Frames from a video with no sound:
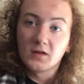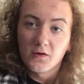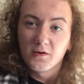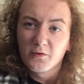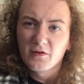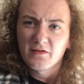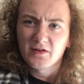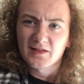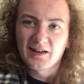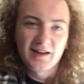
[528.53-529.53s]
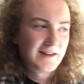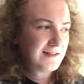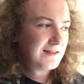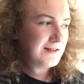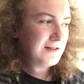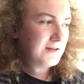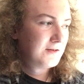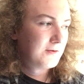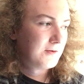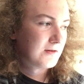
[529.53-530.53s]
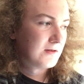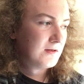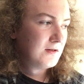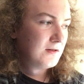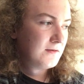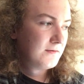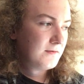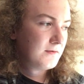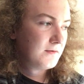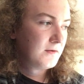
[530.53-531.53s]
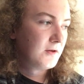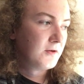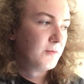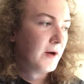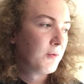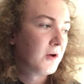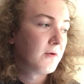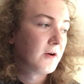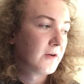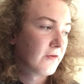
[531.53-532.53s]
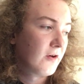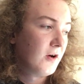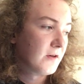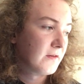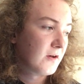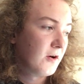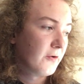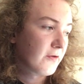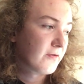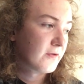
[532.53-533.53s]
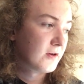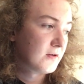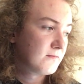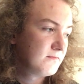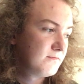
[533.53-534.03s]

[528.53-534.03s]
Now you can do stuff like that, or you might want to learn a song that calls for